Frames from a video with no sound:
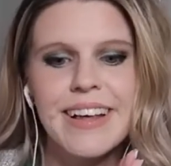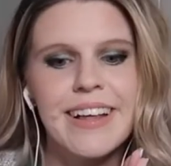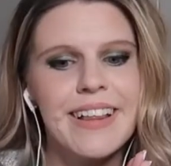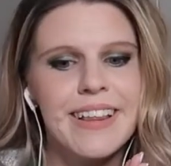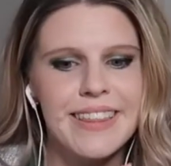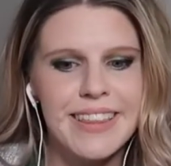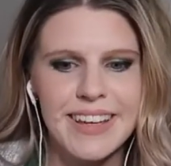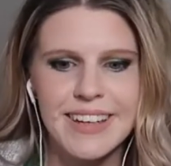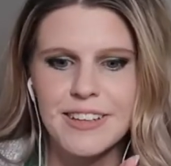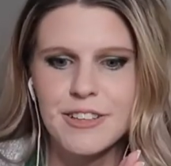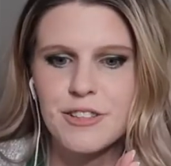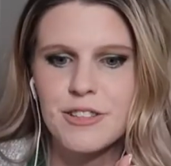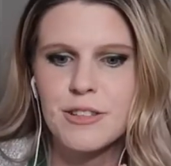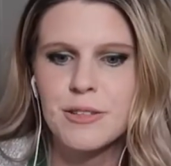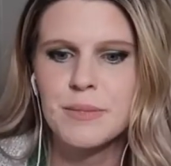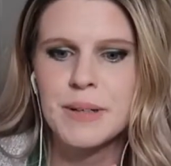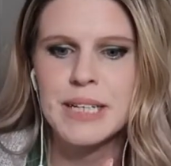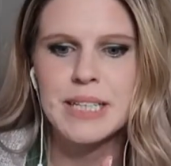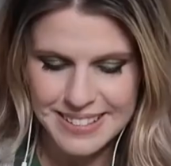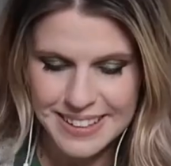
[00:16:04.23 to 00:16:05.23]
Thank you so
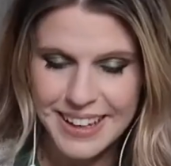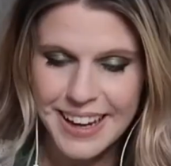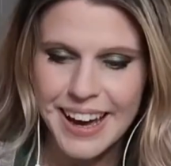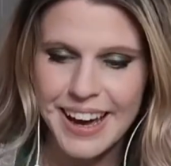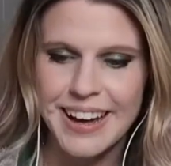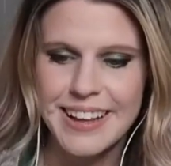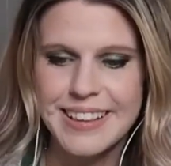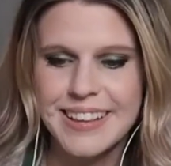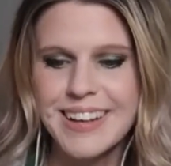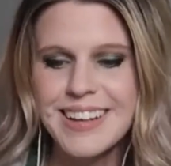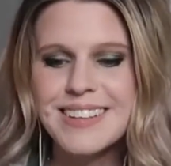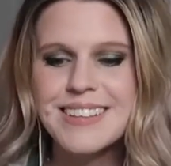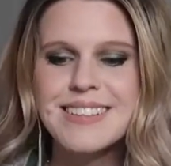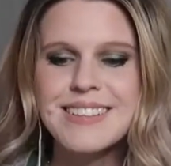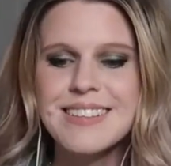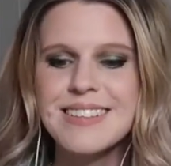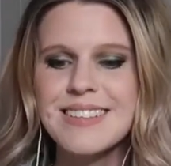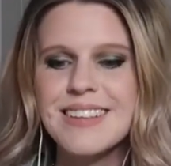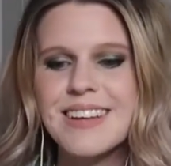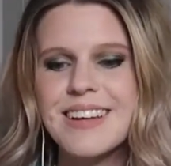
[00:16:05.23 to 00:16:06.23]
much. But yeah,
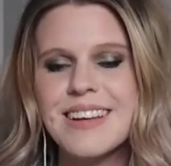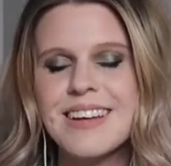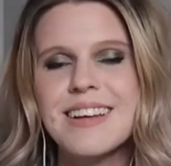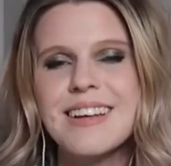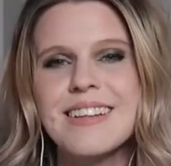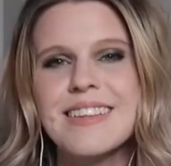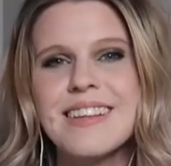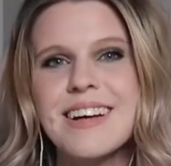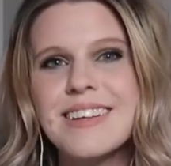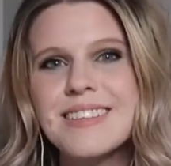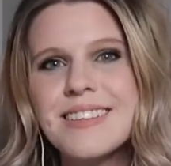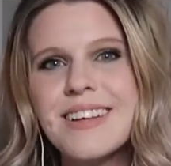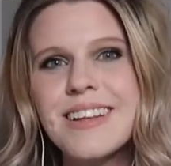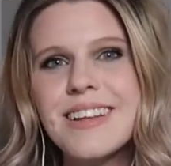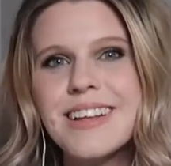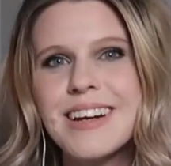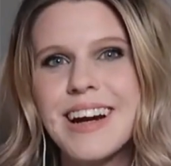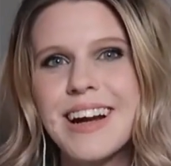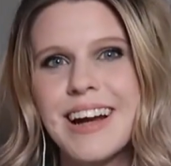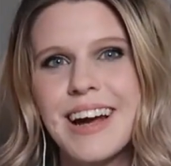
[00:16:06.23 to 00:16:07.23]
that's all
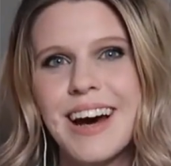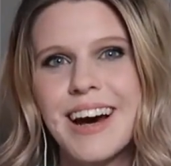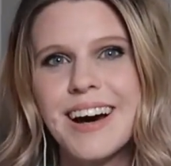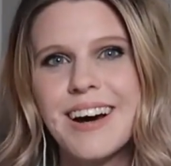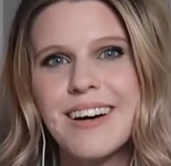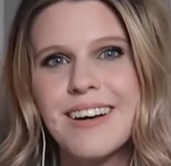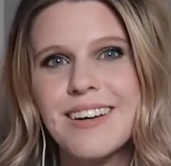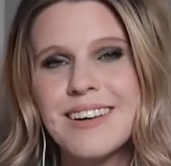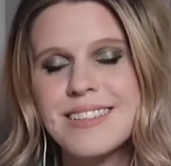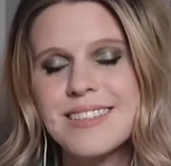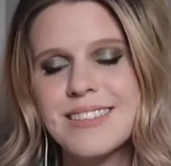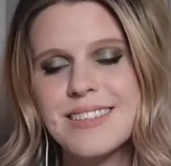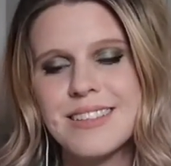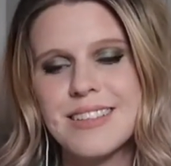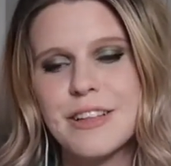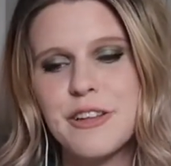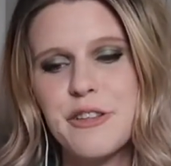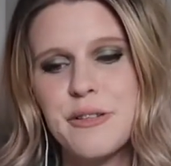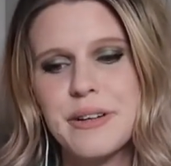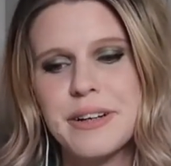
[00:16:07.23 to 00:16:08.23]
that I got on
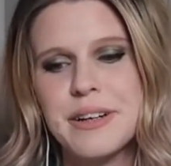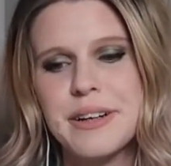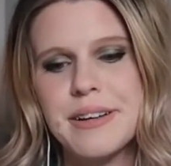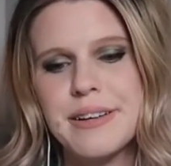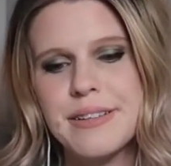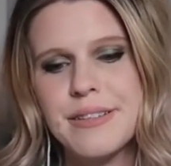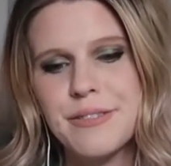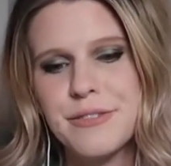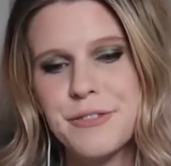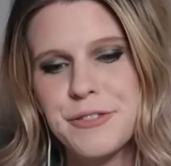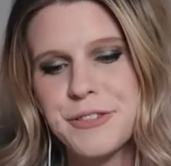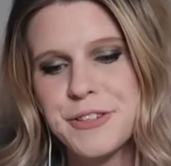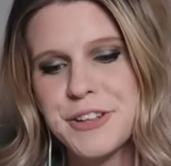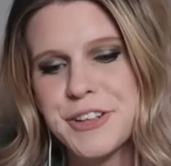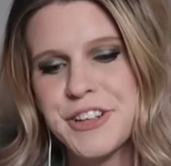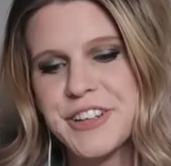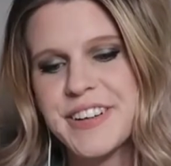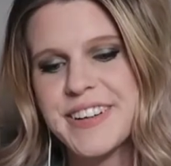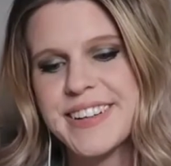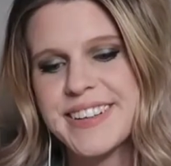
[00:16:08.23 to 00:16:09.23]
Slytherin
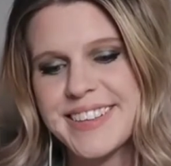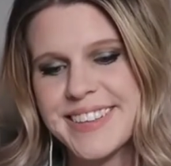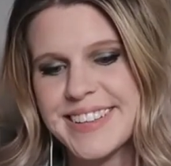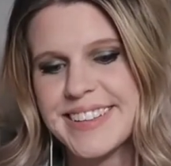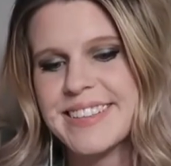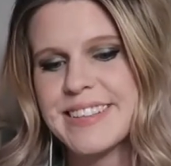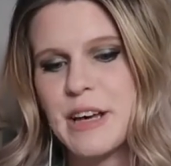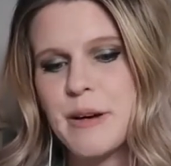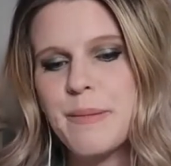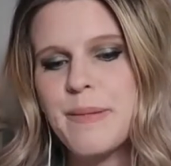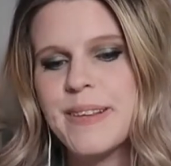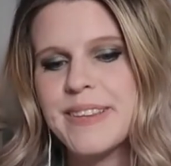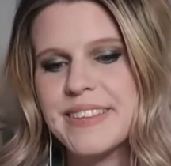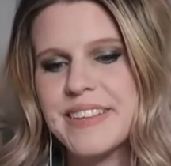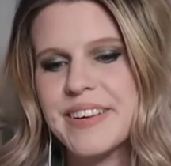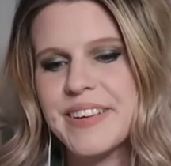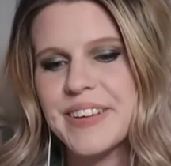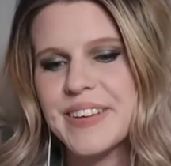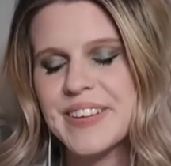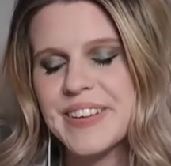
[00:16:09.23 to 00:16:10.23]
for this
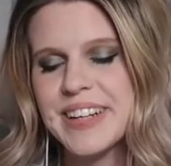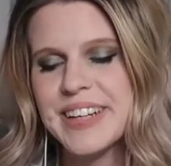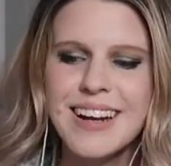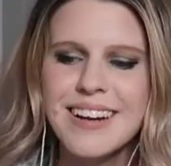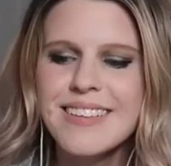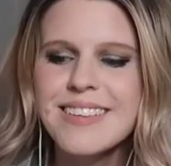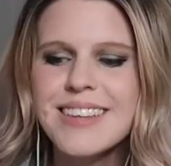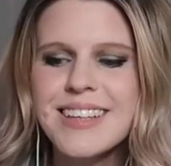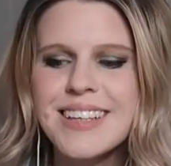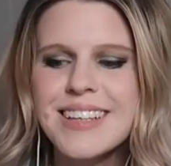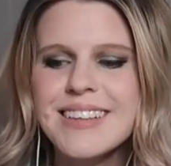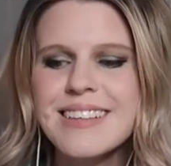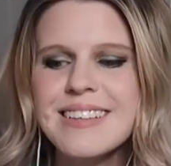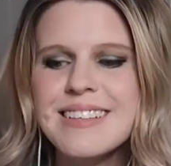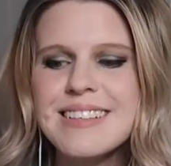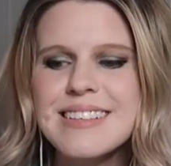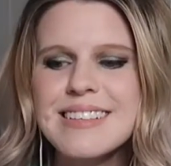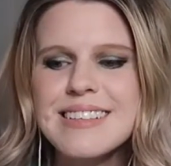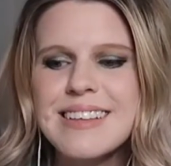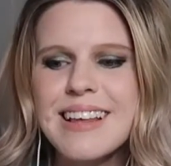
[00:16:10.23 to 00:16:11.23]
episode. I don't think
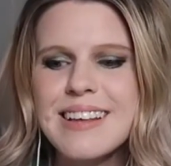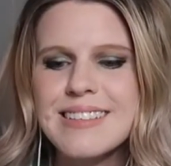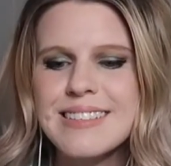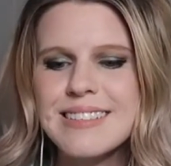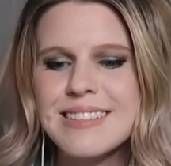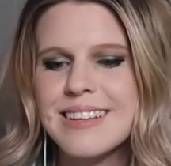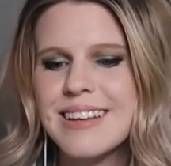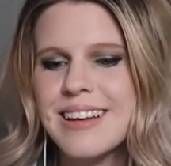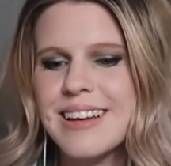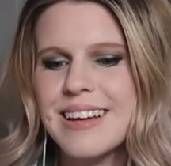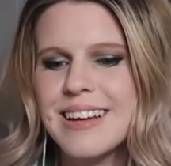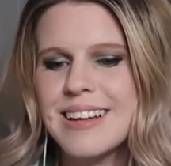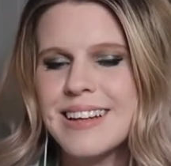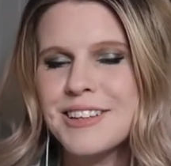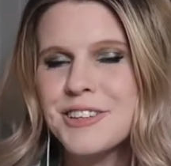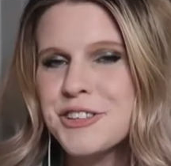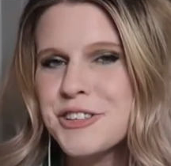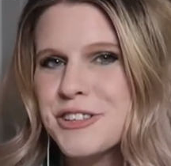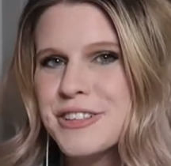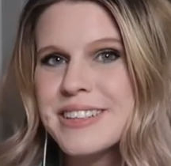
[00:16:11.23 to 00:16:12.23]
this is as
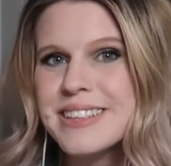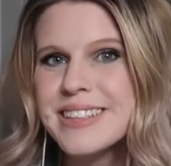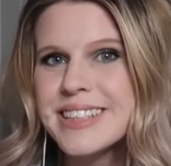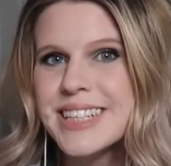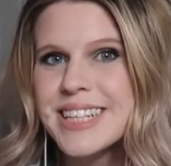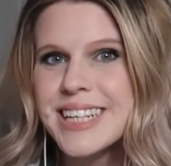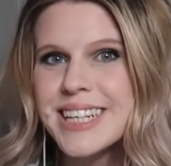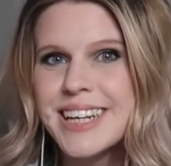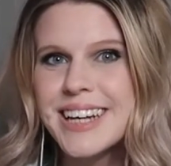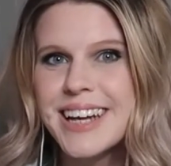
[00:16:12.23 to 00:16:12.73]
interesting